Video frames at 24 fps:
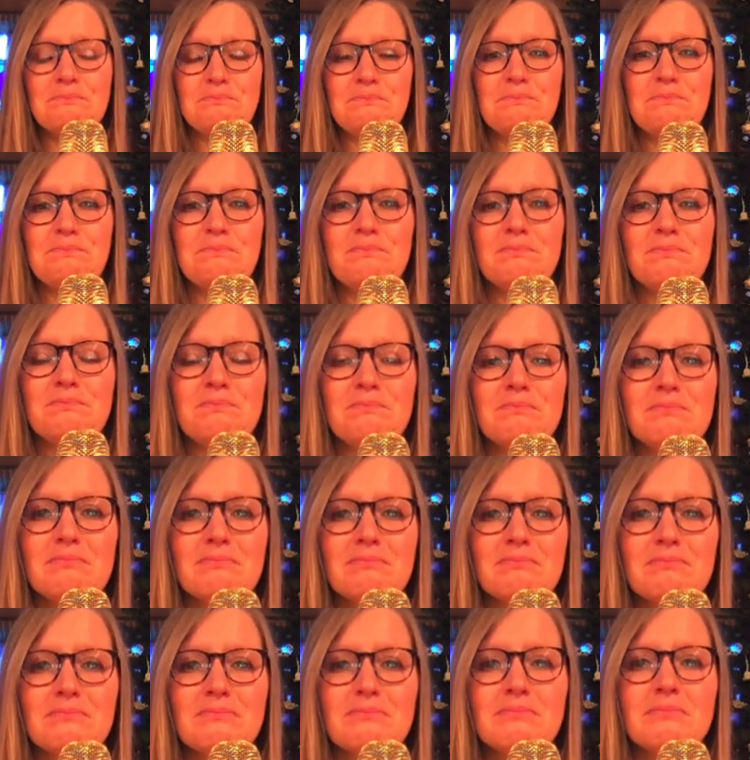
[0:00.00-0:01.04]

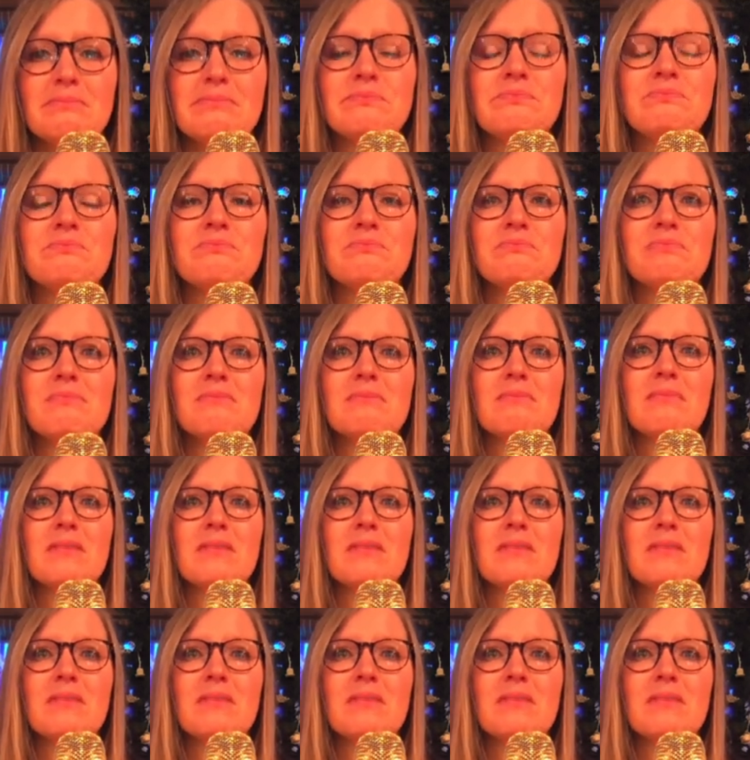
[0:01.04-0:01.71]
[no speech]